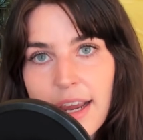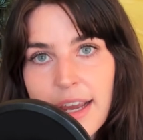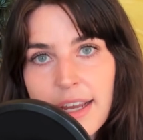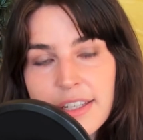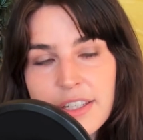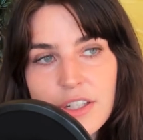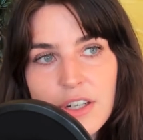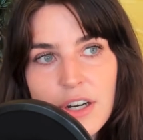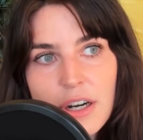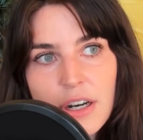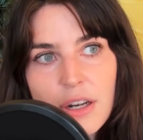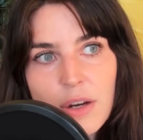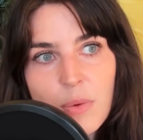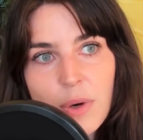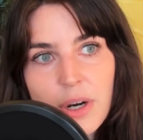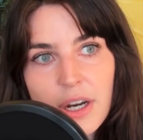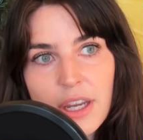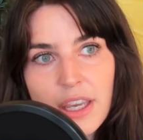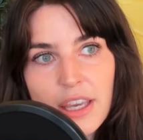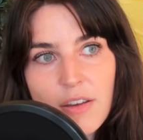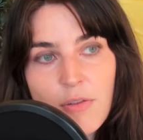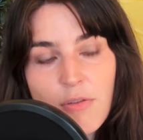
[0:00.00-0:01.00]
I started
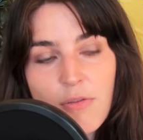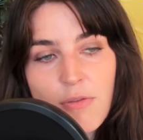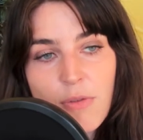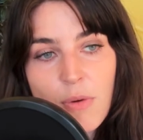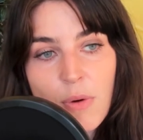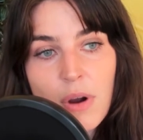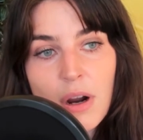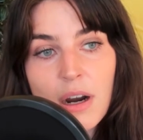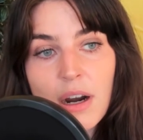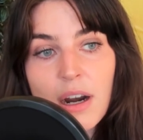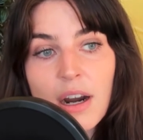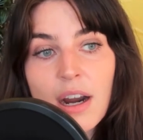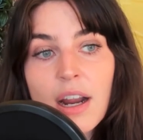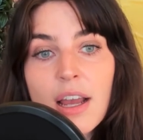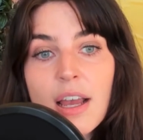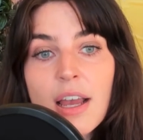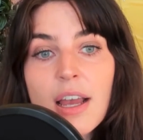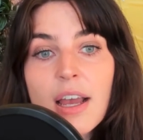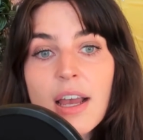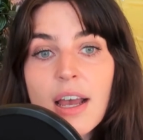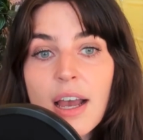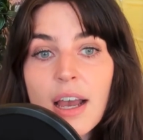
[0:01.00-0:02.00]
working for
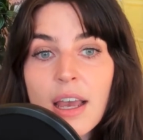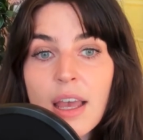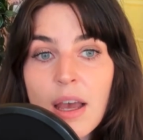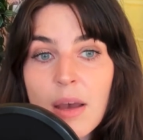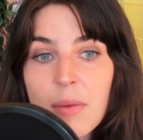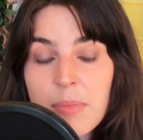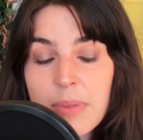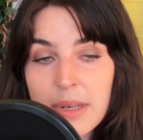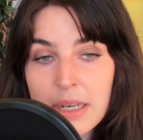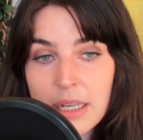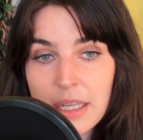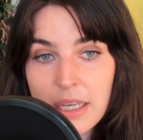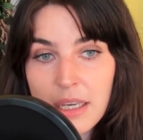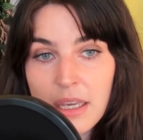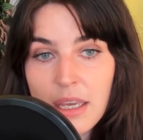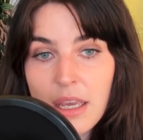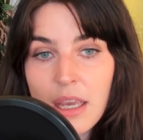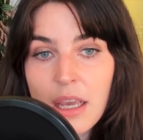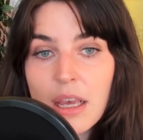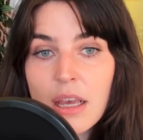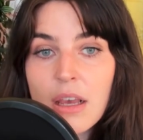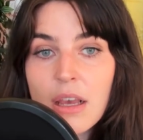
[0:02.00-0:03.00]
a
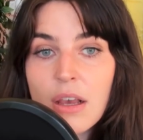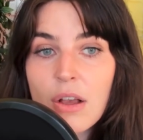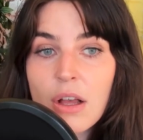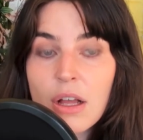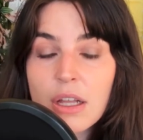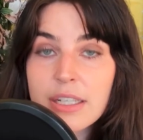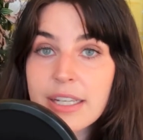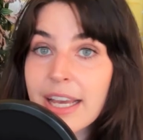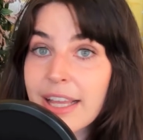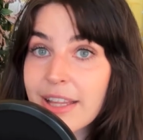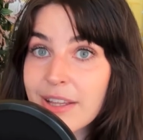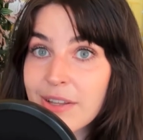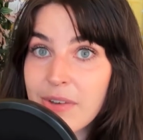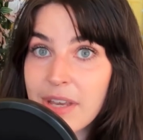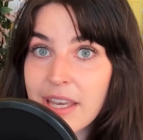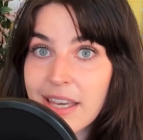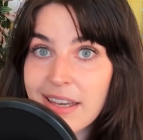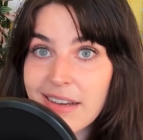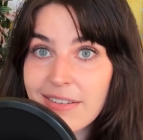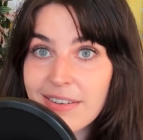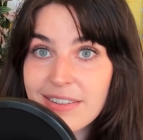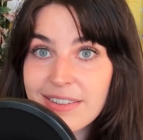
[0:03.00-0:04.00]
company called Hello
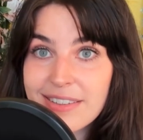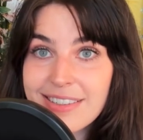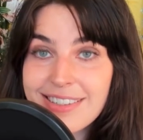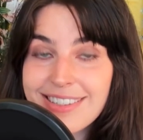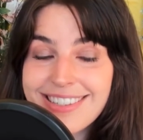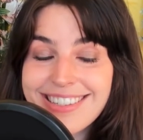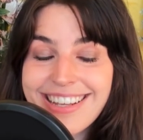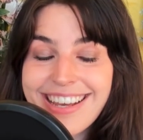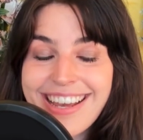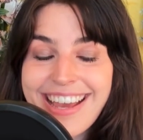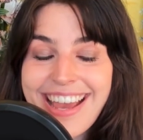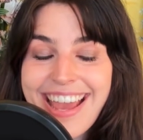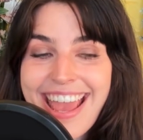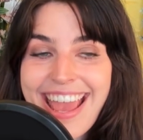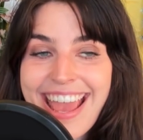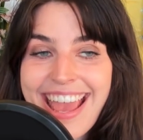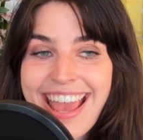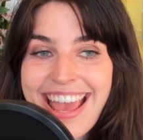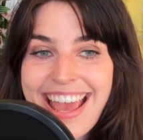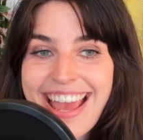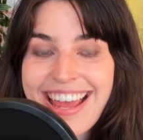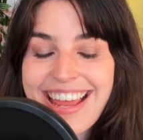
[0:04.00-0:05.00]
Giggles,
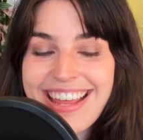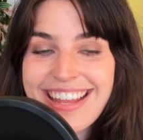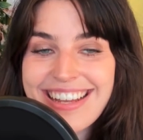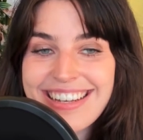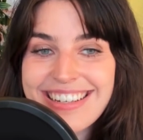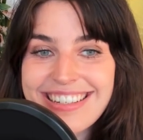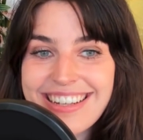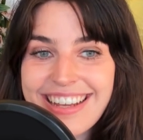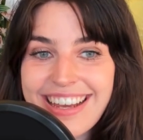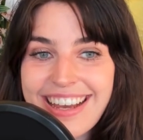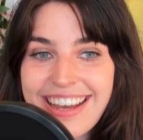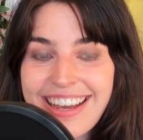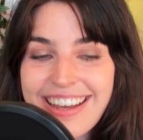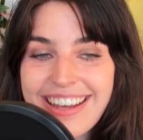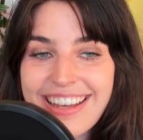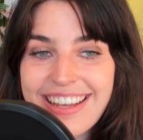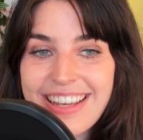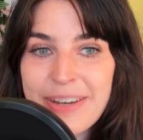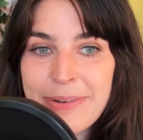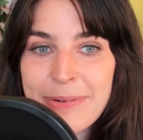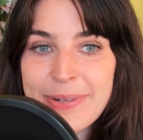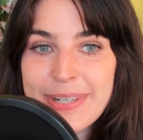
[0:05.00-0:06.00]
and
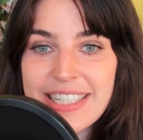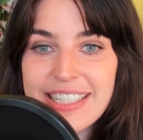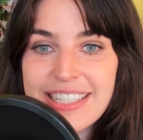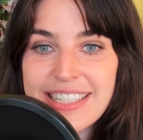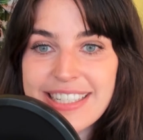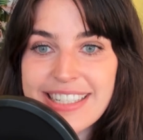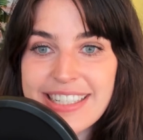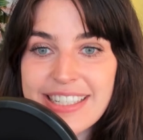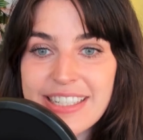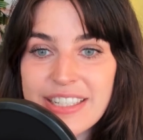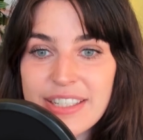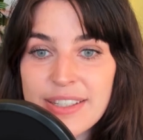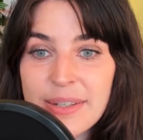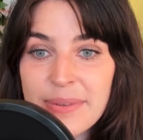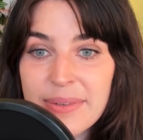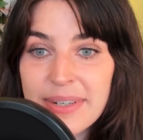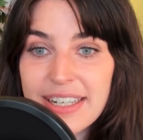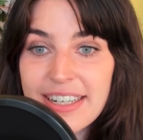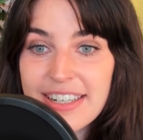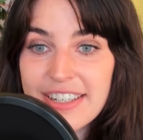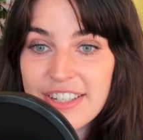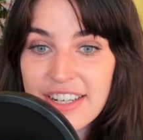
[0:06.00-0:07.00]
it was
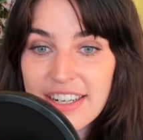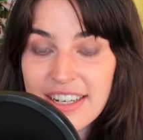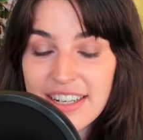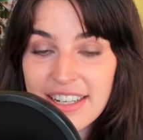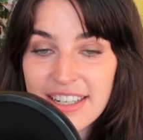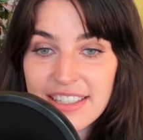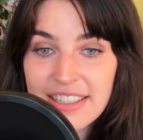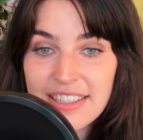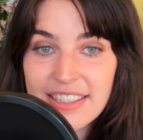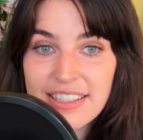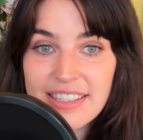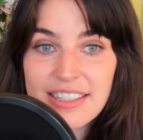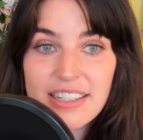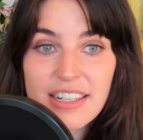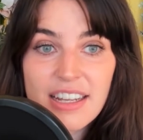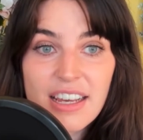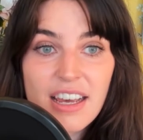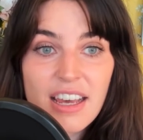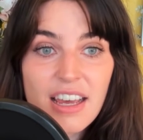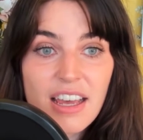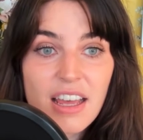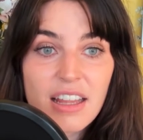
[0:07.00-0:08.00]
Zooey Deschanel's
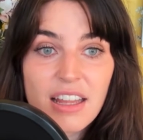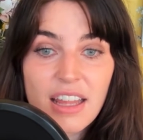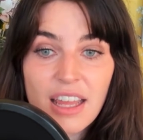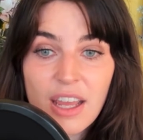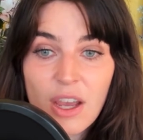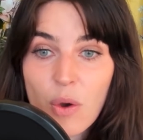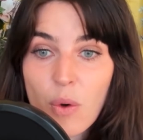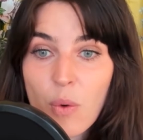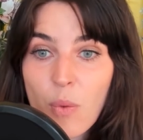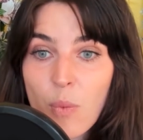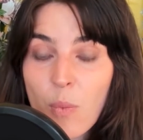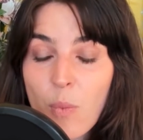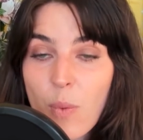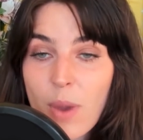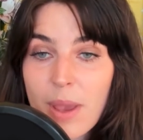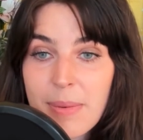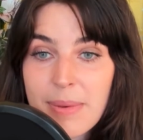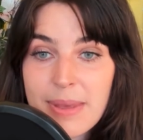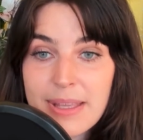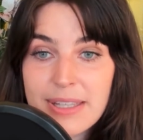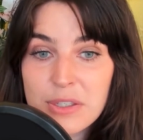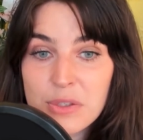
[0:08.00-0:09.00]
like
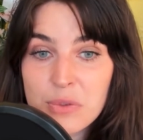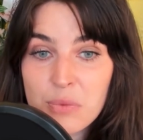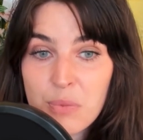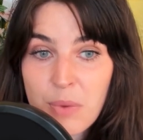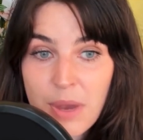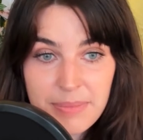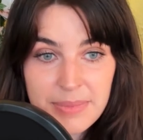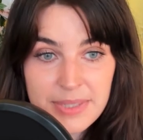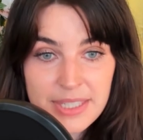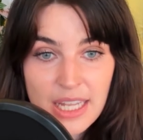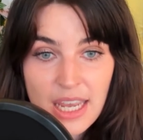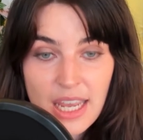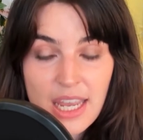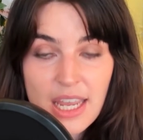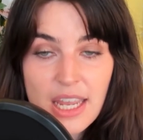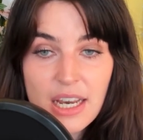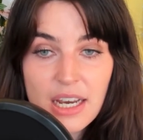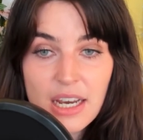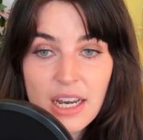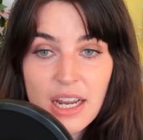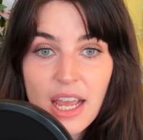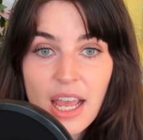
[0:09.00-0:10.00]
women's website.